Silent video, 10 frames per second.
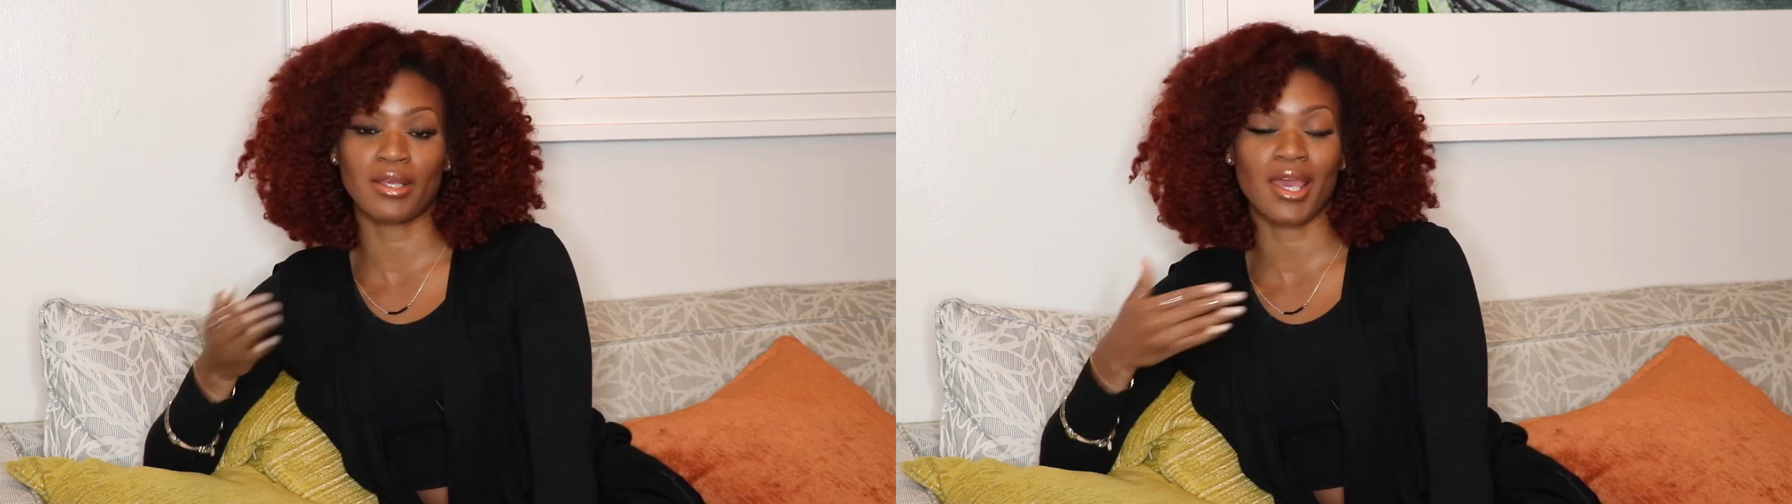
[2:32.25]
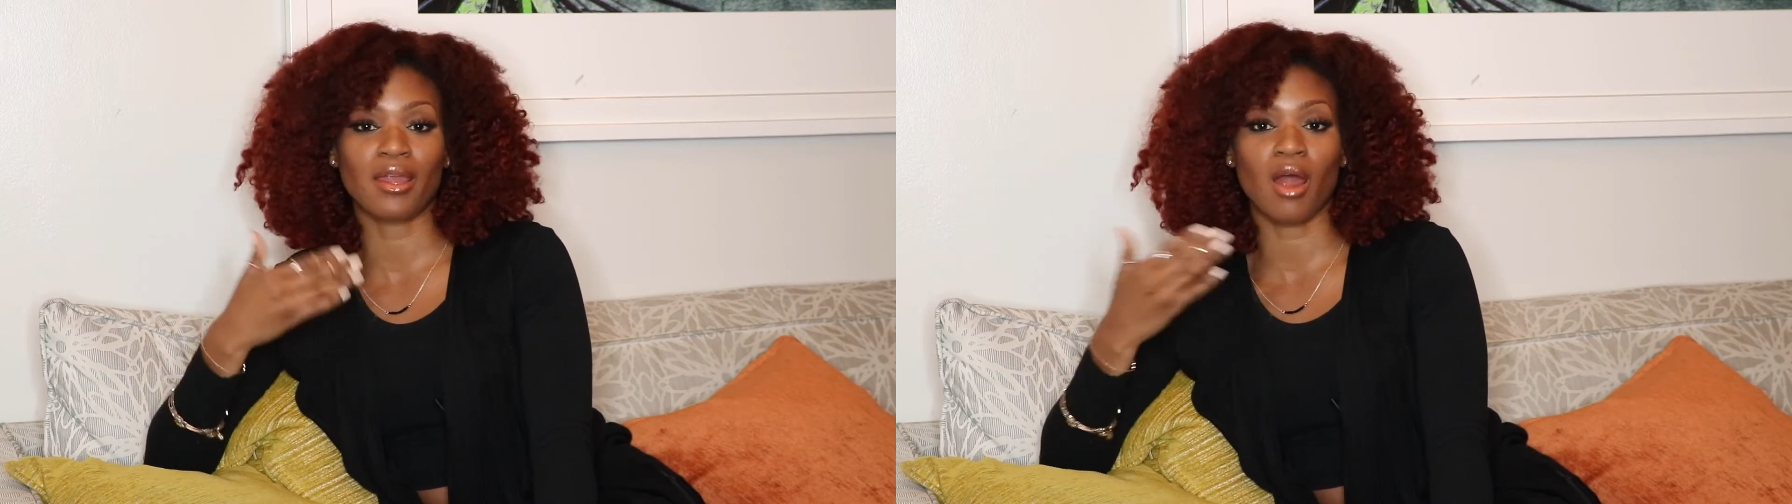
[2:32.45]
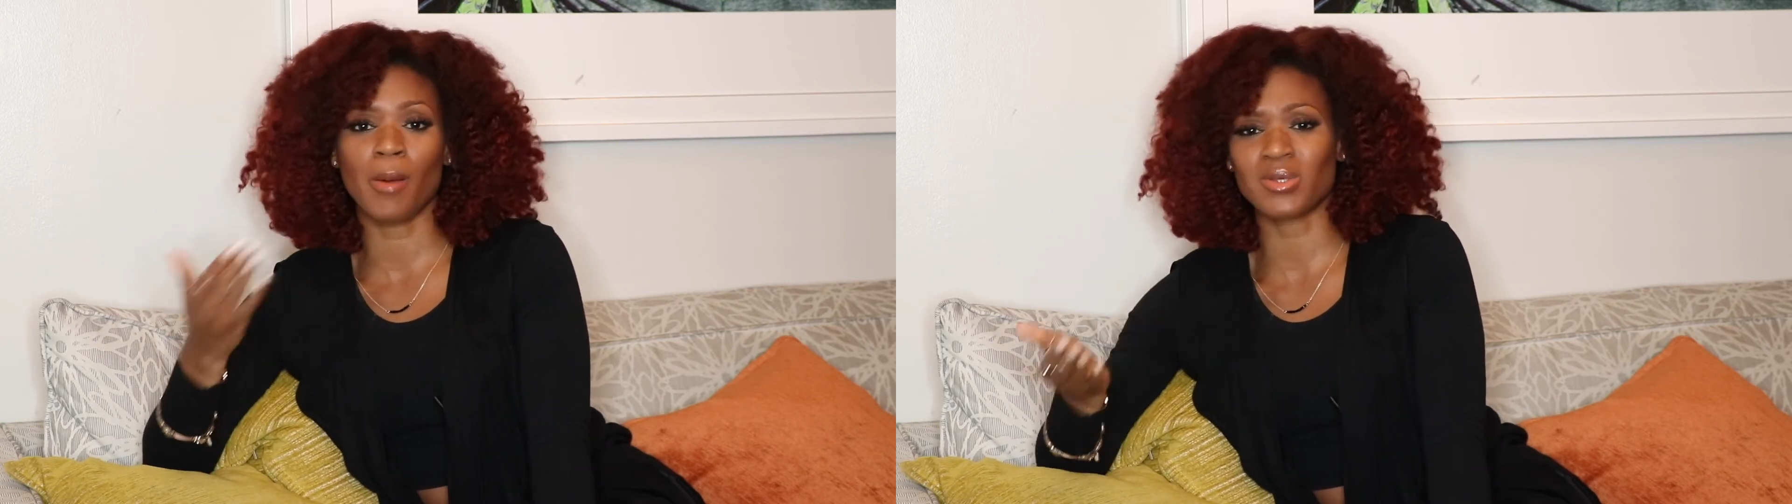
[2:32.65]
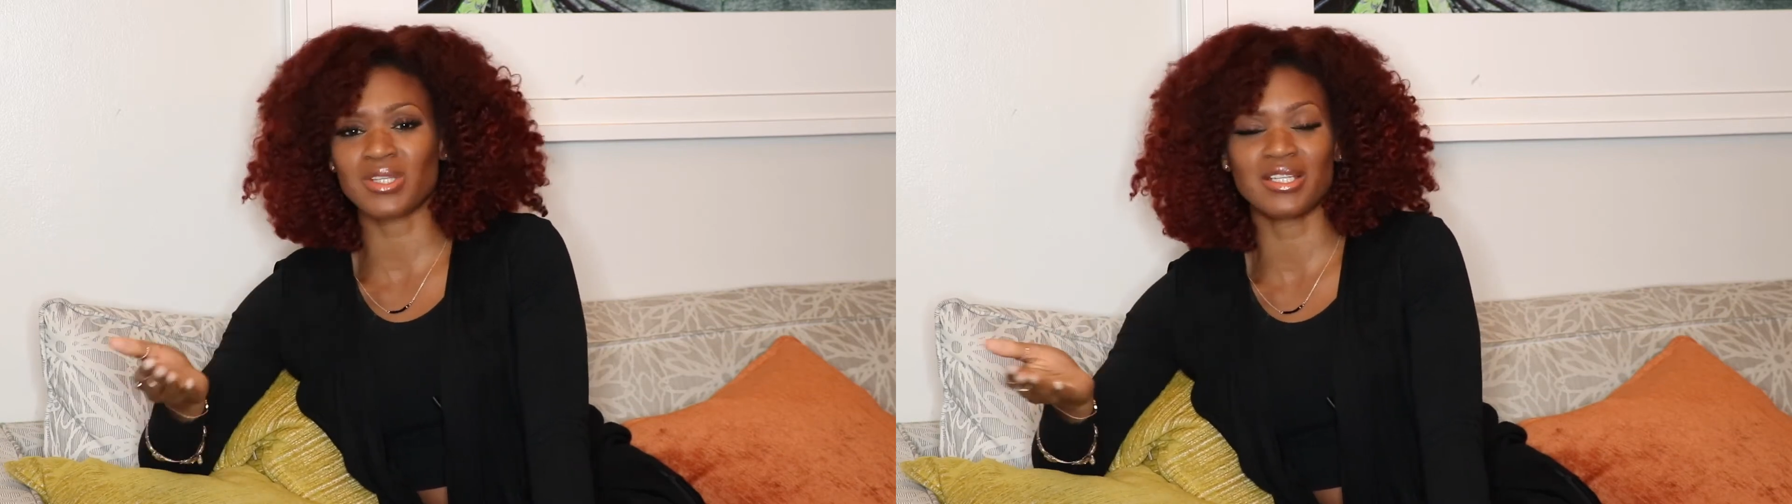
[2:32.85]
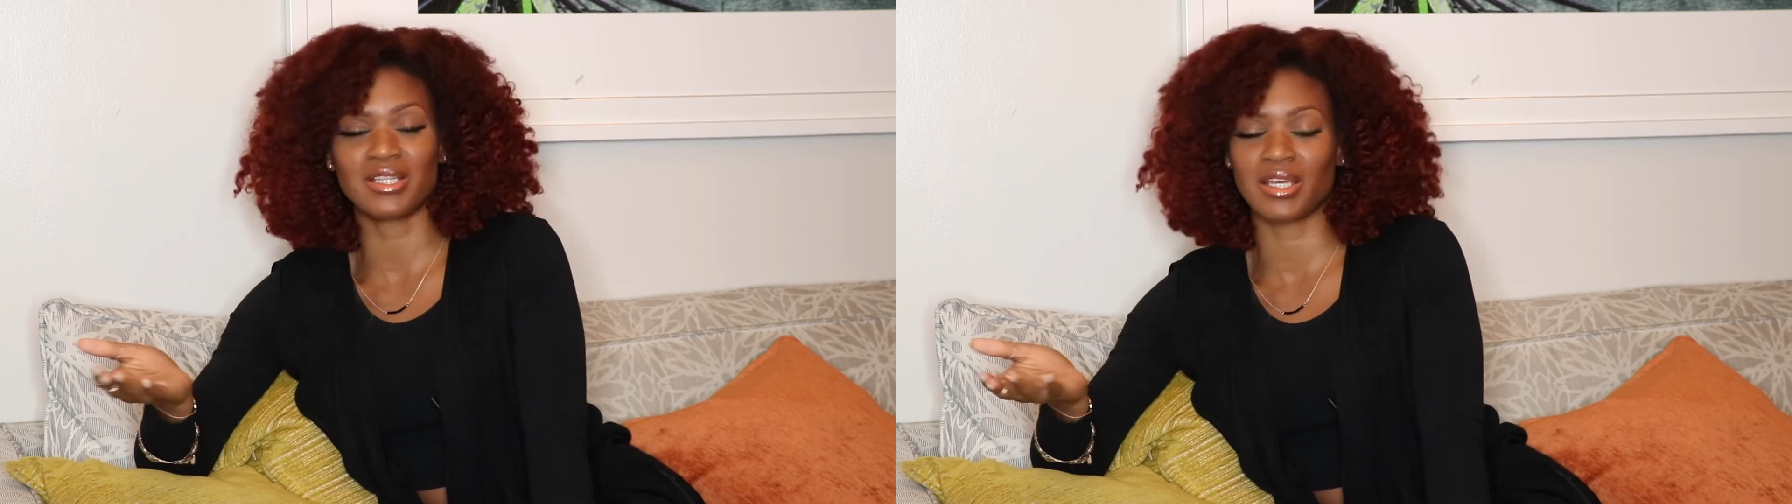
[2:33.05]
And almost
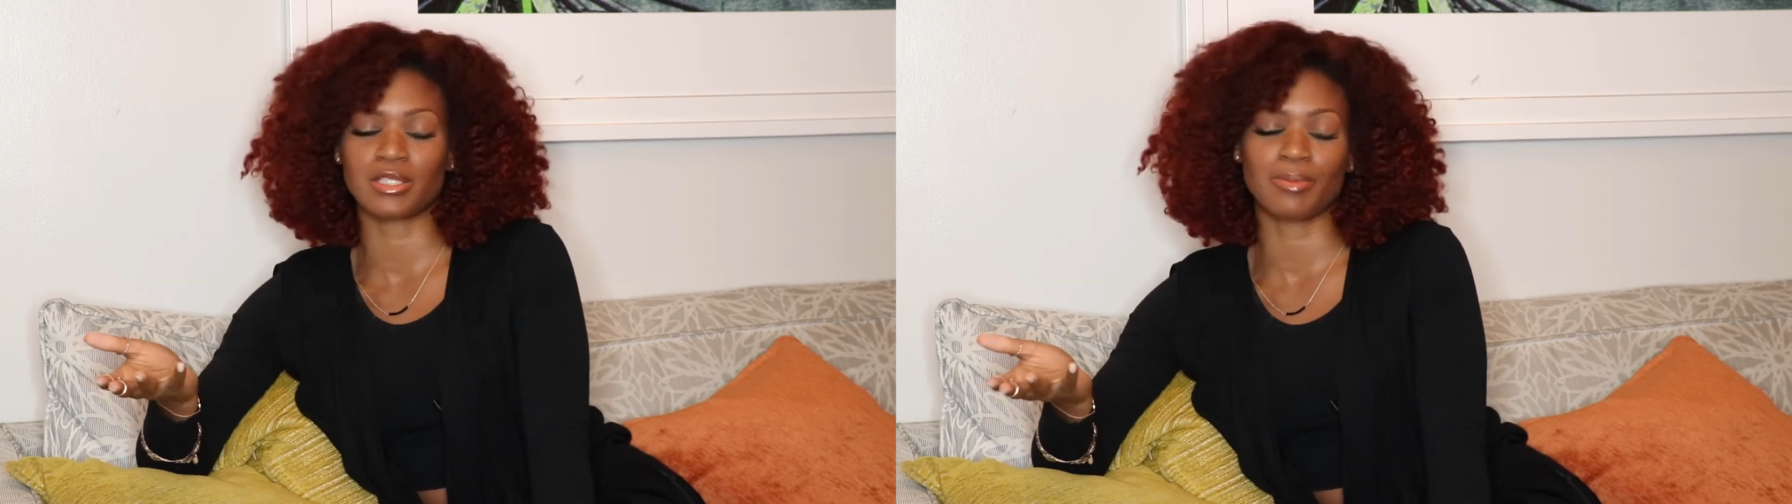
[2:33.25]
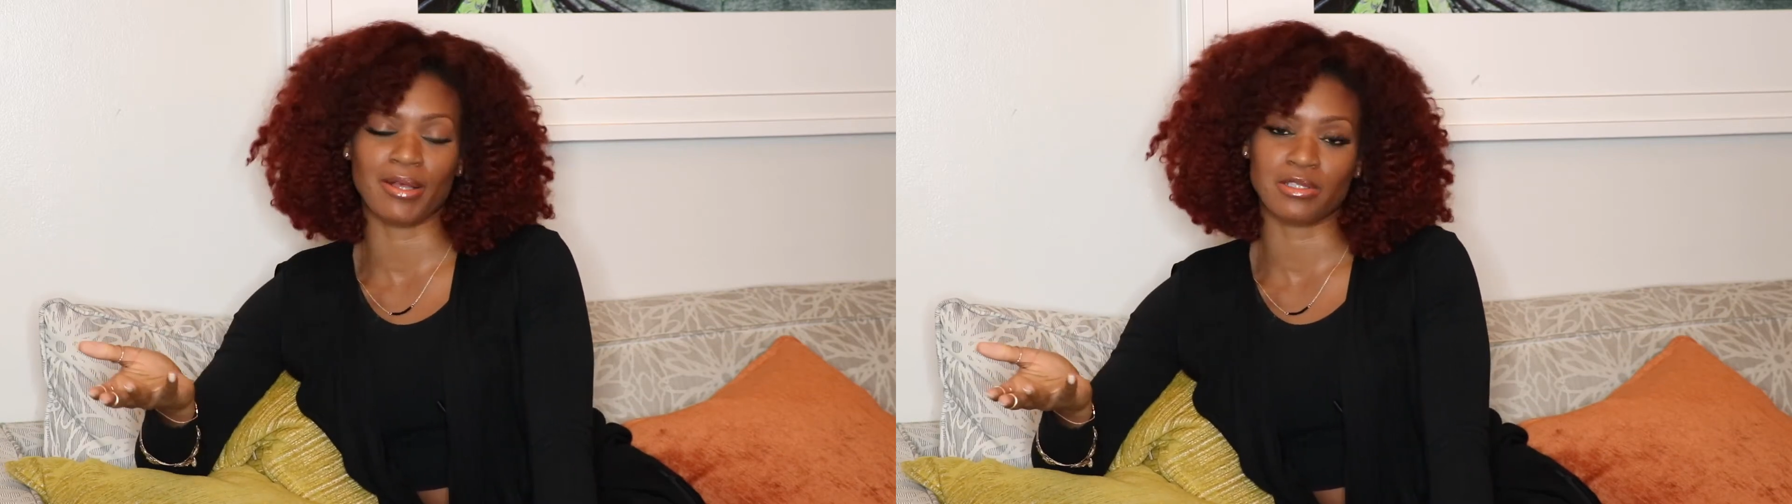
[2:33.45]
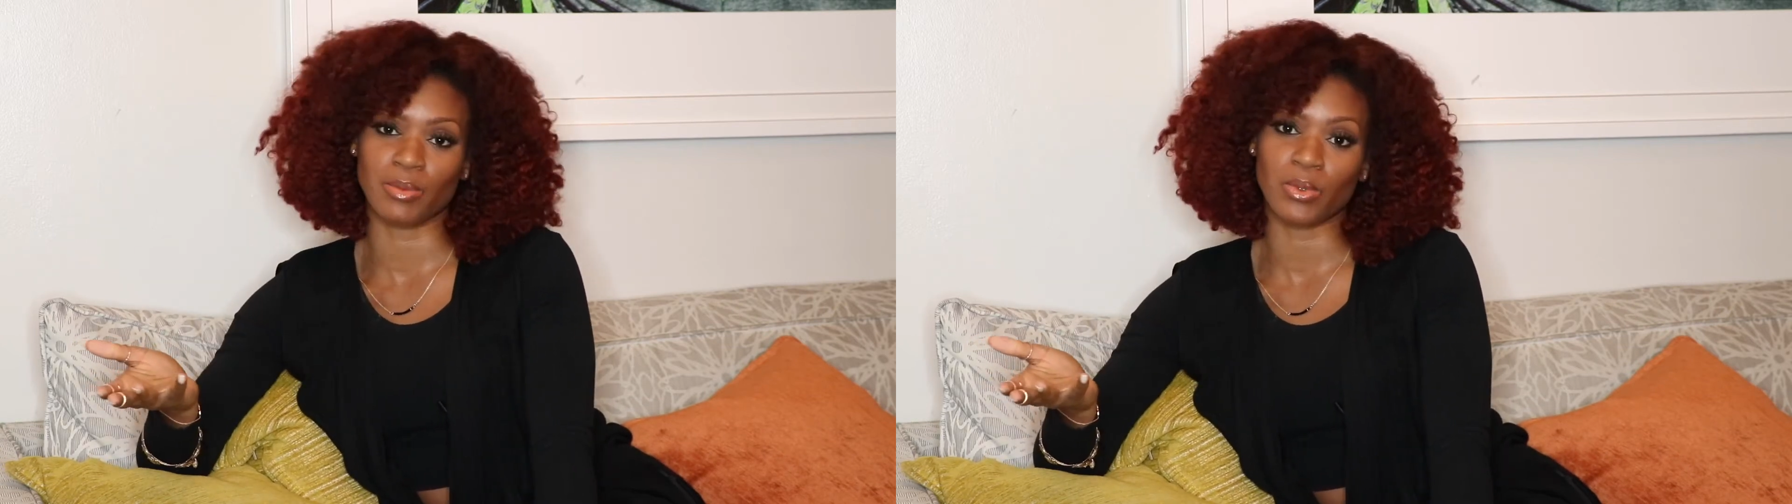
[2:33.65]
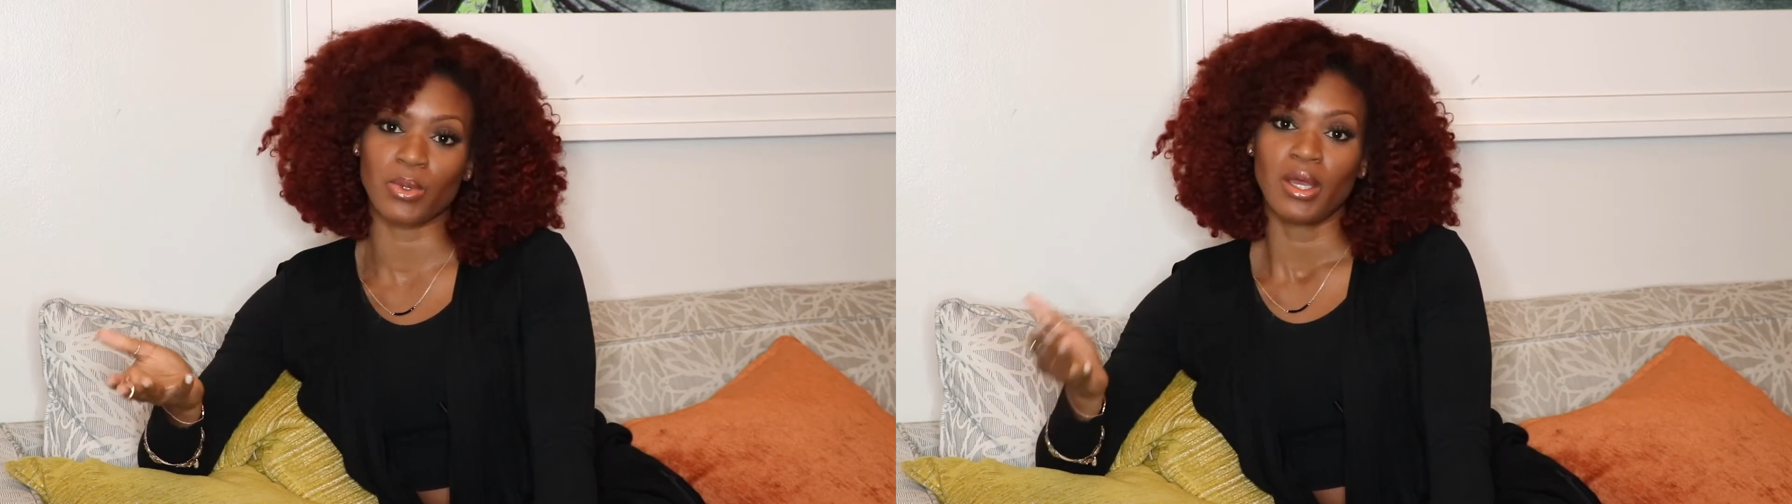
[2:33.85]
anything is possible,